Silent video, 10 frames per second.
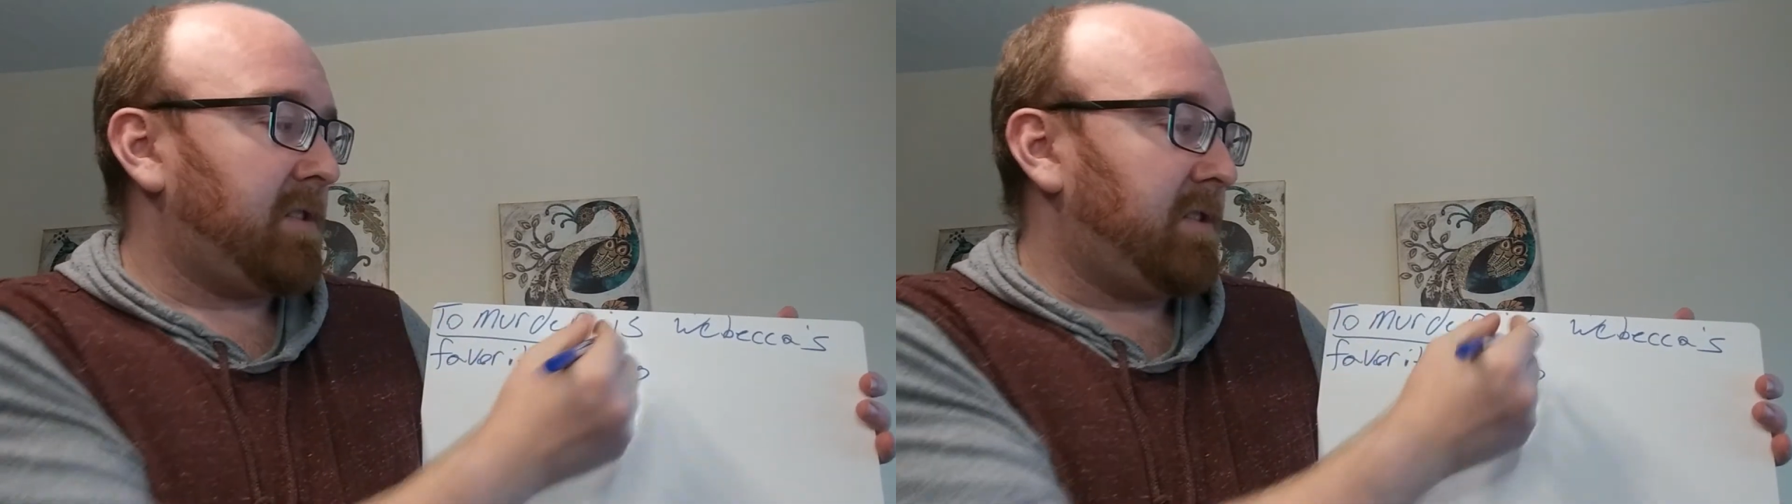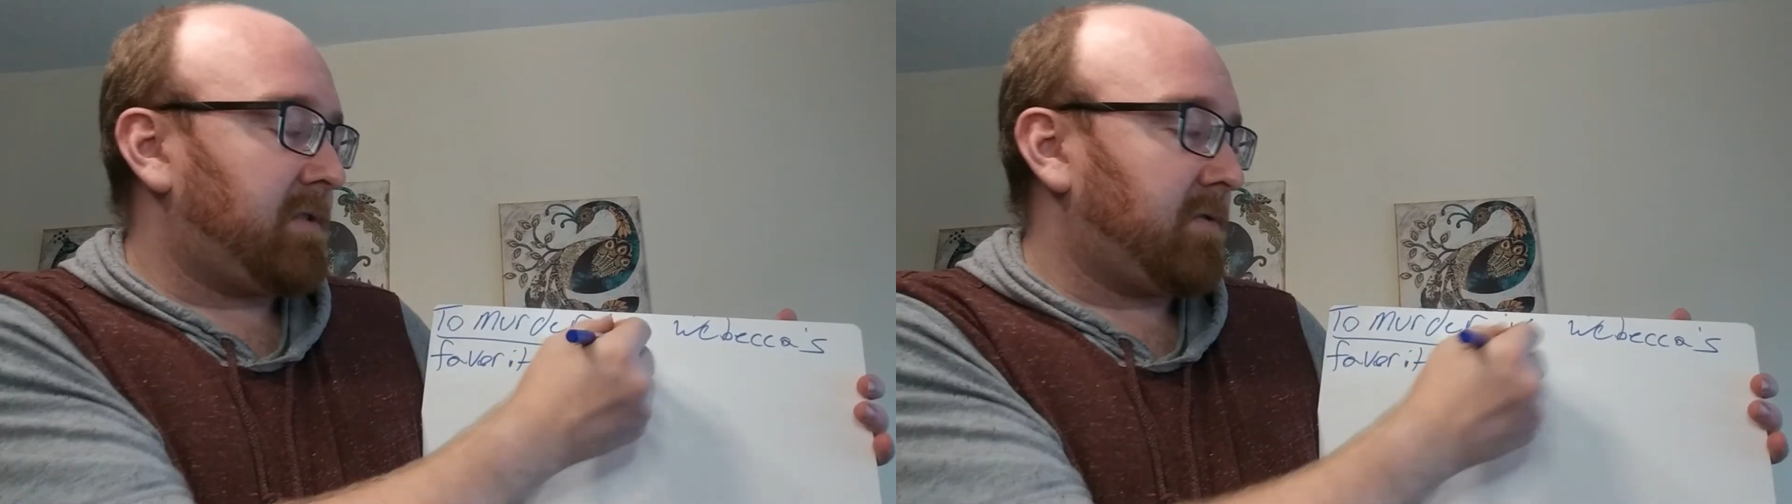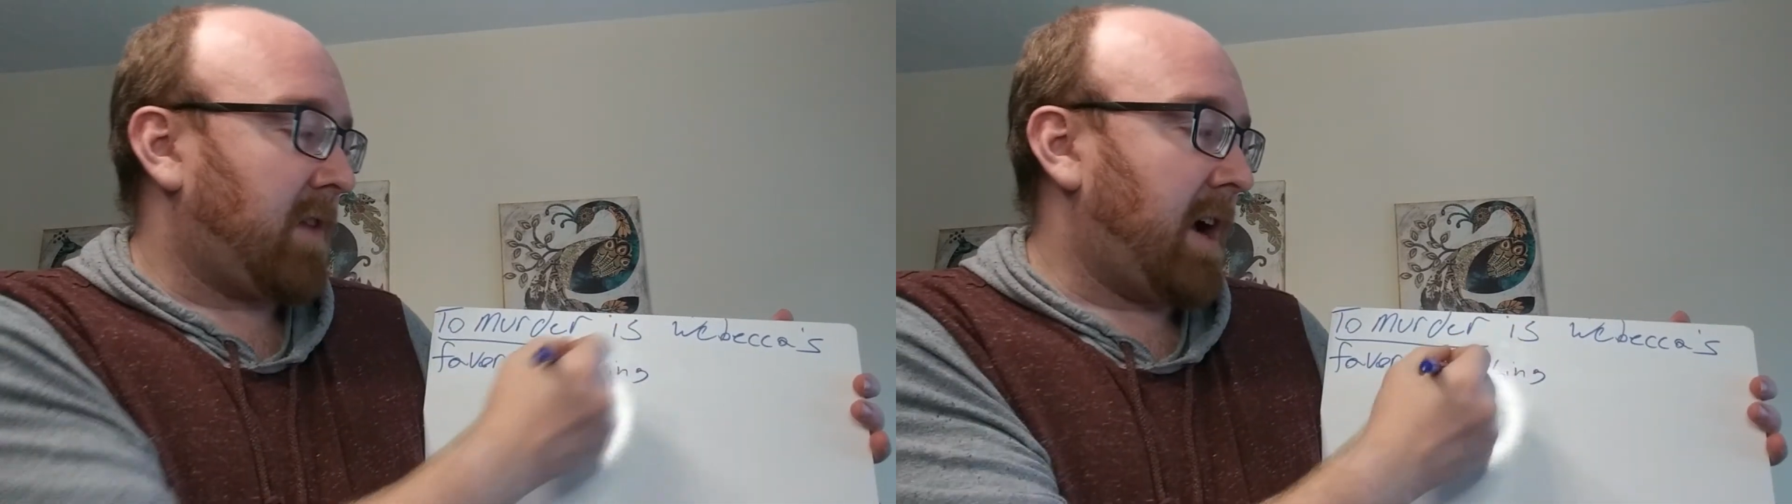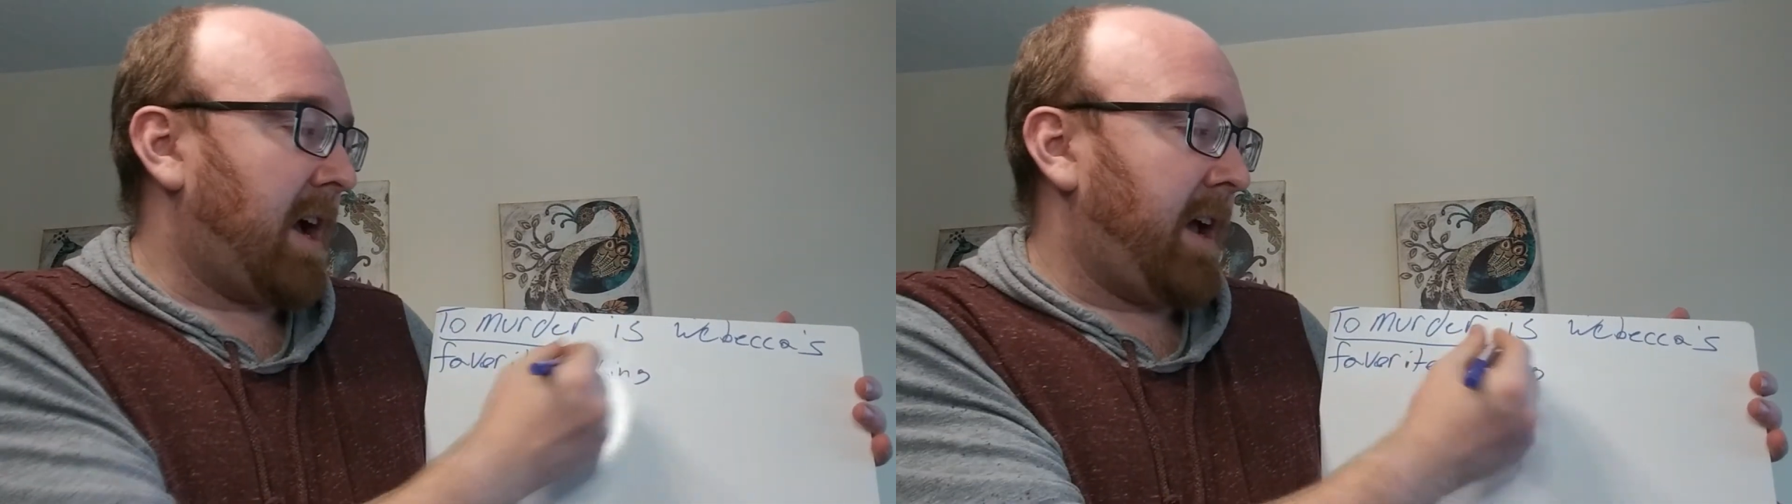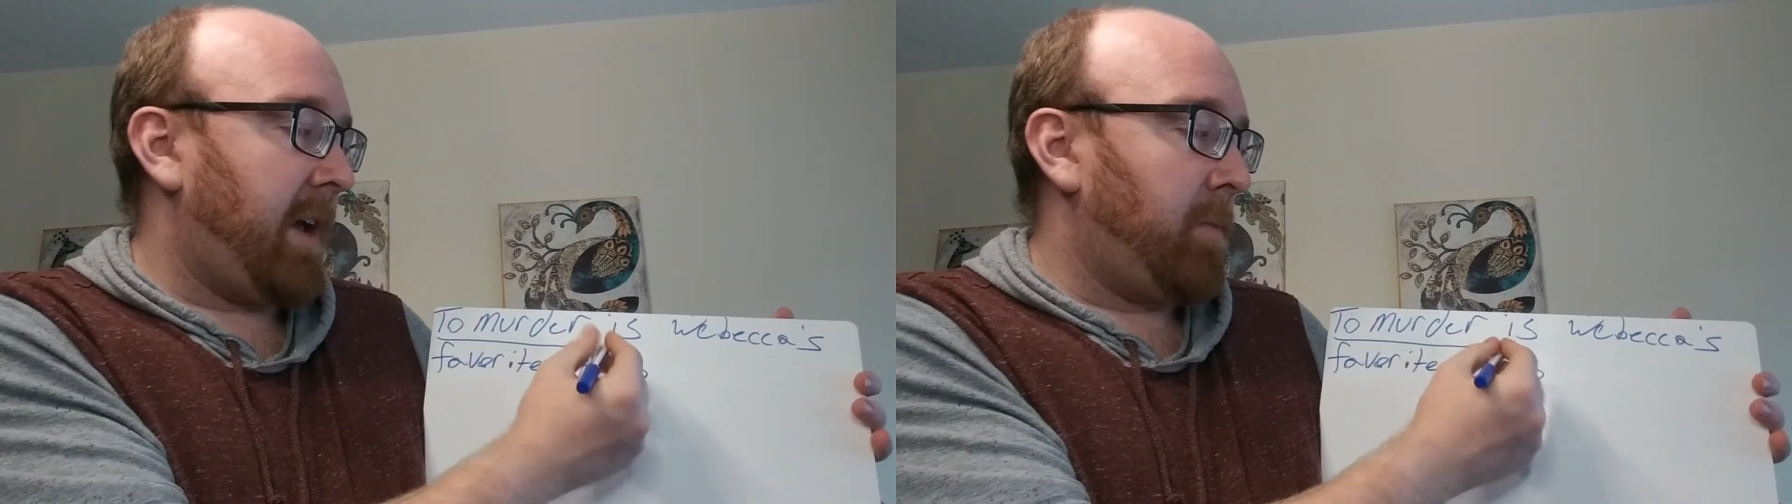to
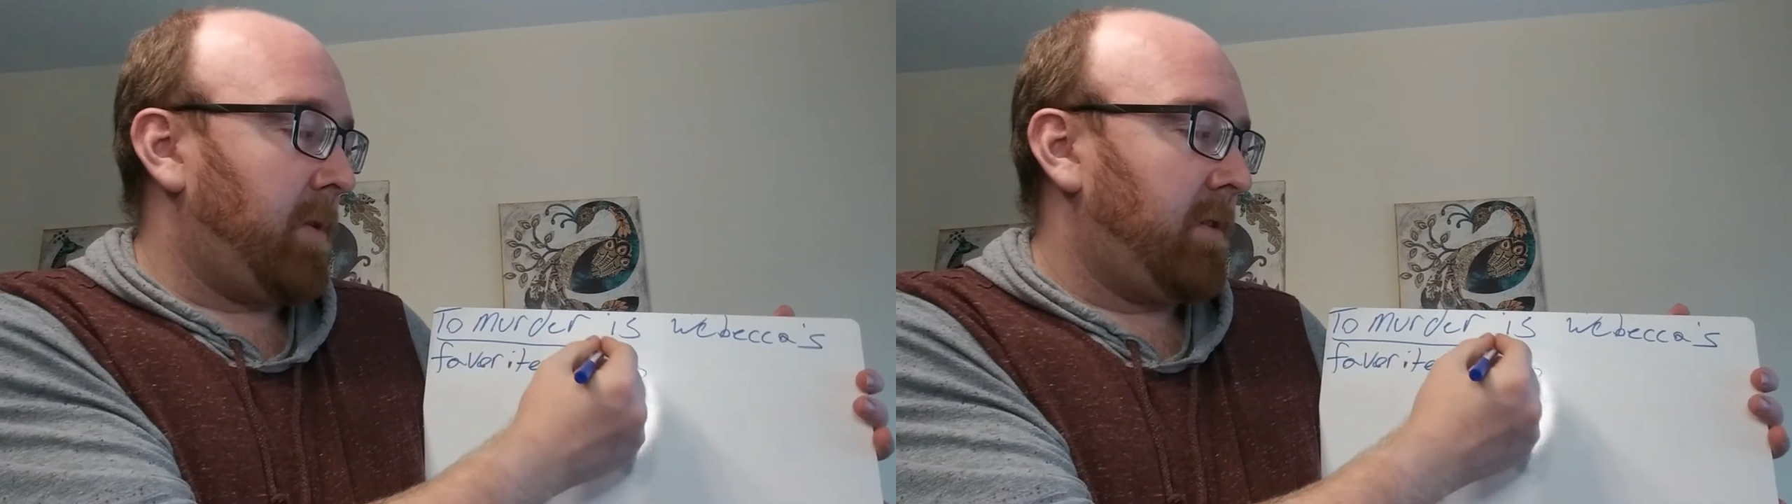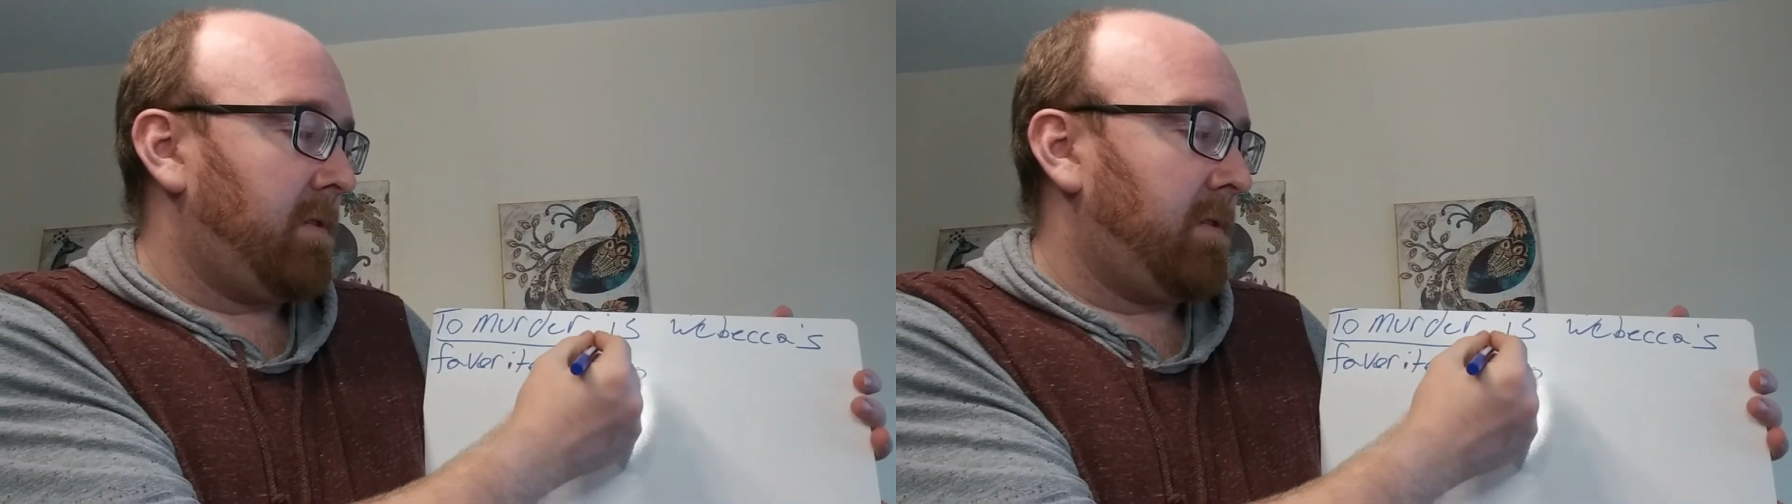describe